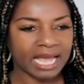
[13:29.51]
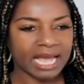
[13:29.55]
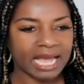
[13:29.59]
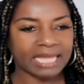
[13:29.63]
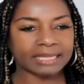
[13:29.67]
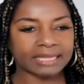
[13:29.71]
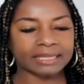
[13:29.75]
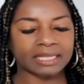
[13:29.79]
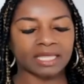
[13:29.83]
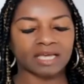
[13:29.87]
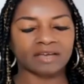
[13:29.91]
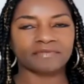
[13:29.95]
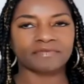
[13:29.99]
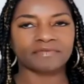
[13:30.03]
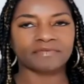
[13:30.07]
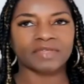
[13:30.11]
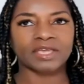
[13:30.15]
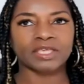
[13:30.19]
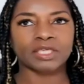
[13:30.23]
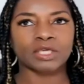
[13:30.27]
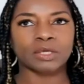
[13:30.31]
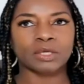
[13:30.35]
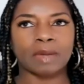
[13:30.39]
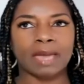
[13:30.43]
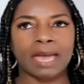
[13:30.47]
I love
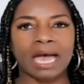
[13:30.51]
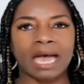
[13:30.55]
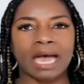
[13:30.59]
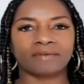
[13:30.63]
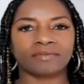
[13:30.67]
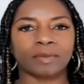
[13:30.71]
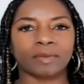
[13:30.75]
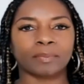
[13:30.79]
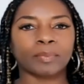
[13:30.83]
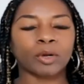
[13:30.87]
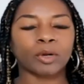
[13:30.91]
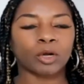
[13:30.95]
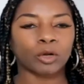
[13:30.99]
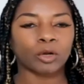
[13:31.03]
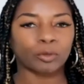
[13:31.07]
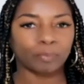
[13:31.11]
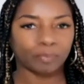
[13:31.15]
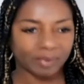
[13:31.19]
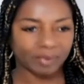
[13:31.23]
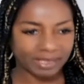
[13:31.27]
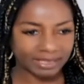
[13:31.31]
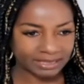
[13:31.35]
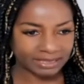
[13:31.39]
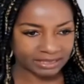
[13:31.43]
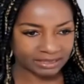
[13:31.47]
that you have a
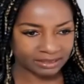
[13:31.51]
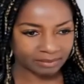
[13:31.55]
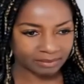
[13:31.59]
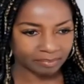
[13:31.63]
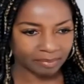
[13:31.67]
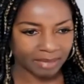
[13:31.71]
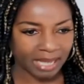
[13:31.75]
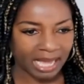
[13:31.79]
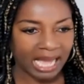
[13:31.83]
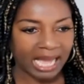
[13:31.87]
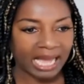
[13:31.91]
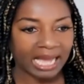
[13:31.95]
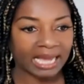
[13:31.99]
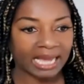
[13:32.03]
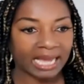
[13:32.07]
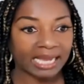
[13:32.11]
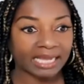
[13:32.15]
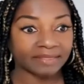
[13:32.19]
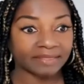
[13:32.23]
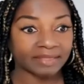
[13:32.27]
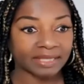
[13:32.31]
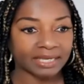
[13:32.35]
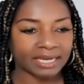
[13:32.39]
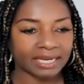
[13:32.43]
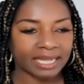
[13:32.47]
purpose
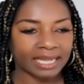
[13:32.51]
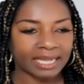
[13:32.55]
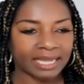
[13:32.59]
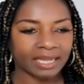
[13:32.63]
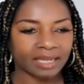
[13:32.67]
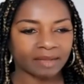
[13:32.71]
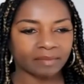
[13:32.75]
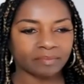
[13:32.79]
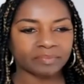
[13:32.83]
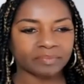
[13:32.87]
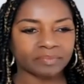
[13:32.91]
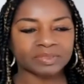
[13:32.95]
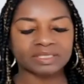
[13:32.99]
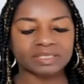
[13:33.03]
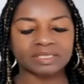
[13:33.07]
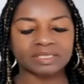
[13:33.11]
behind the names.